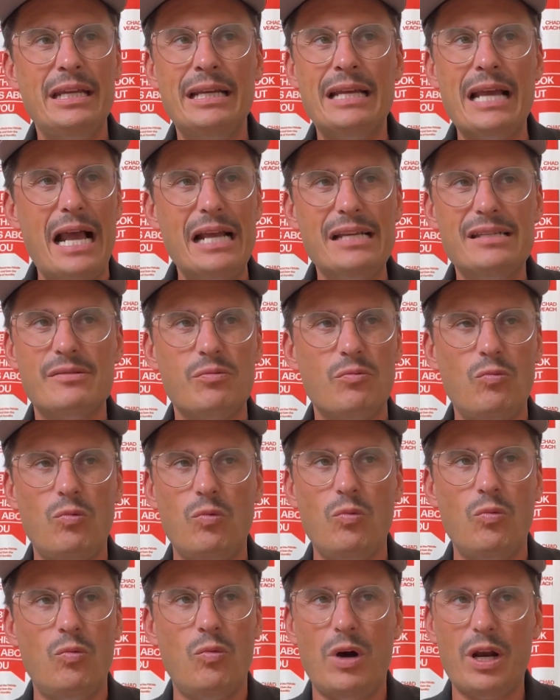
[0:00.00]
guys
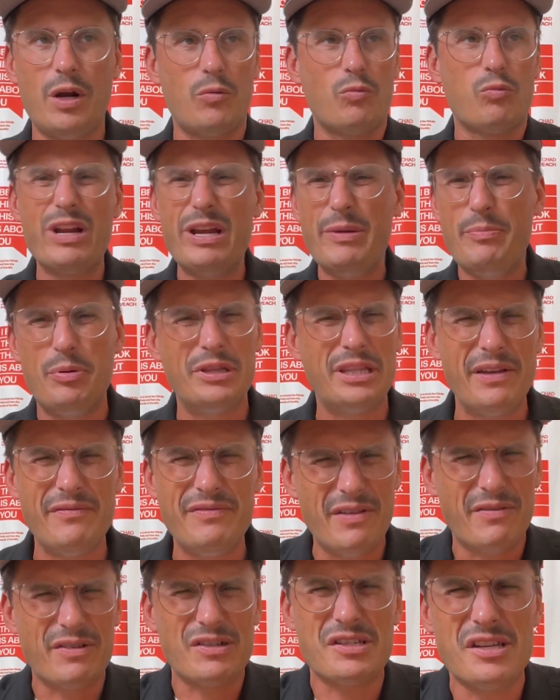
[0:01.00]
want to reap what
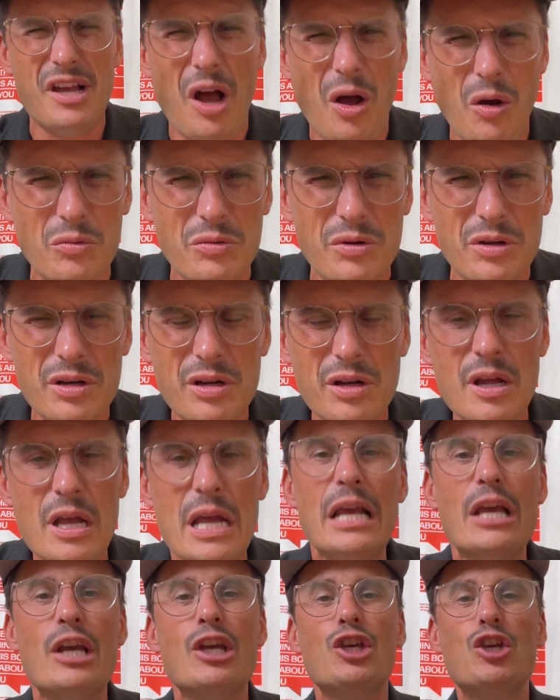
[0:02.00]
they've never sown.
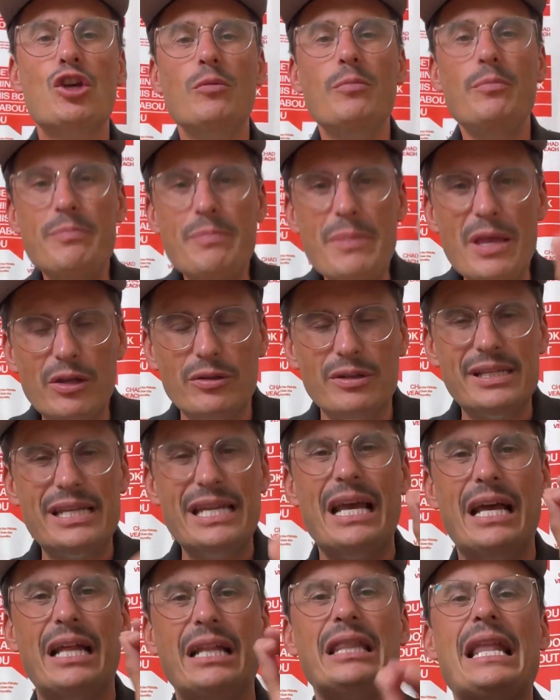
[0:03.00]

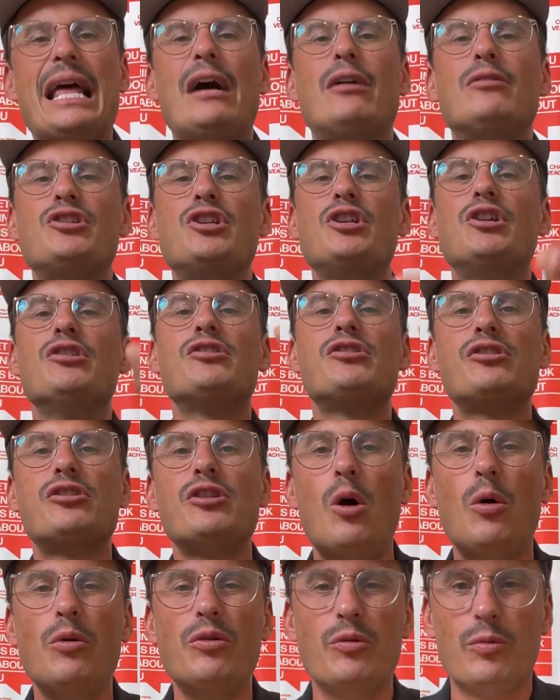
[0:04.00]
Humility allows you to
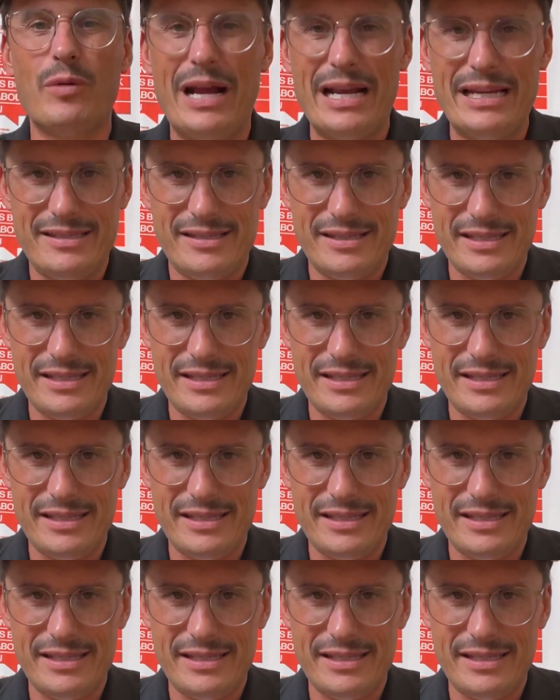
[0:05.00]
sow the right